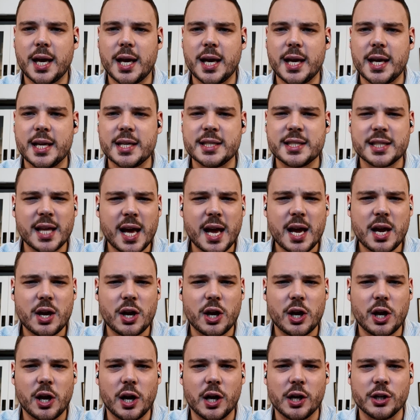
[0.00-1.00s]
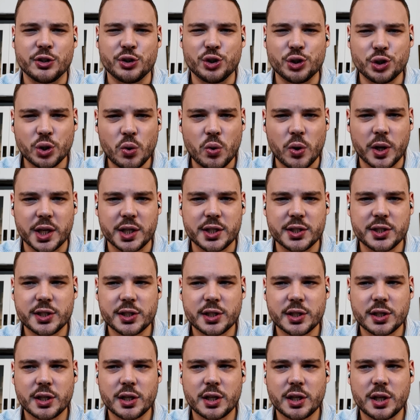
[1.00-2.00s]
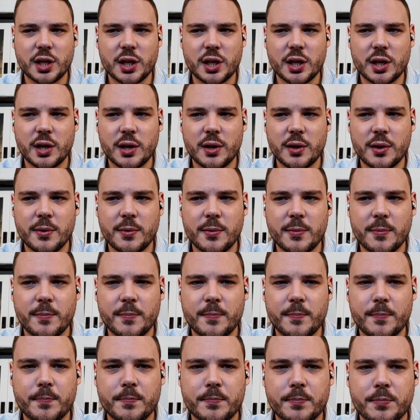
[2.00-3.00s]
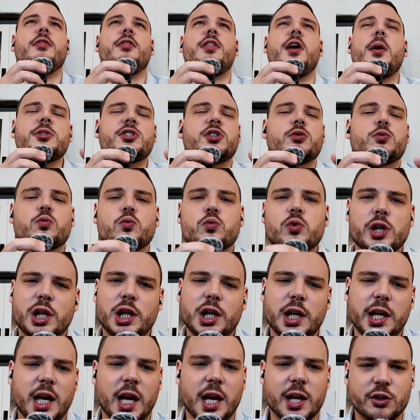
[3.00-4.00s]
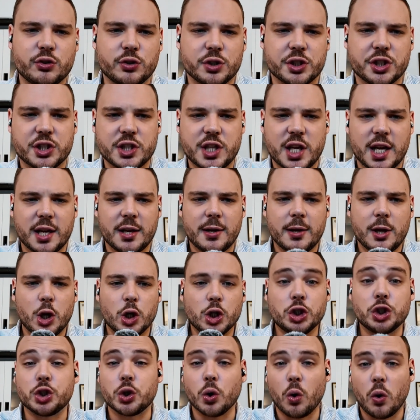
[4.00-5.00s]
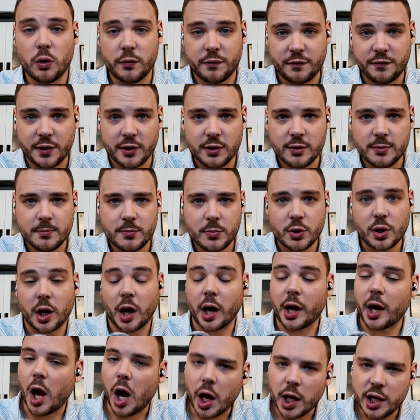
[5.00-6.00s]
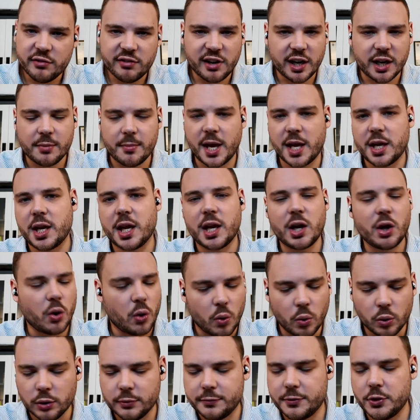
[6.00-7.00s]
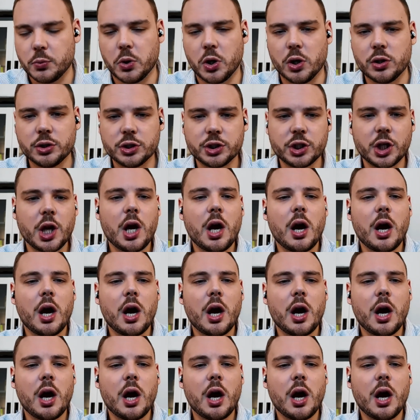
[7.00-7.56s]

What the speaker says: Is that a choice? There was a really interesting short film that I highly recommend all of you watch.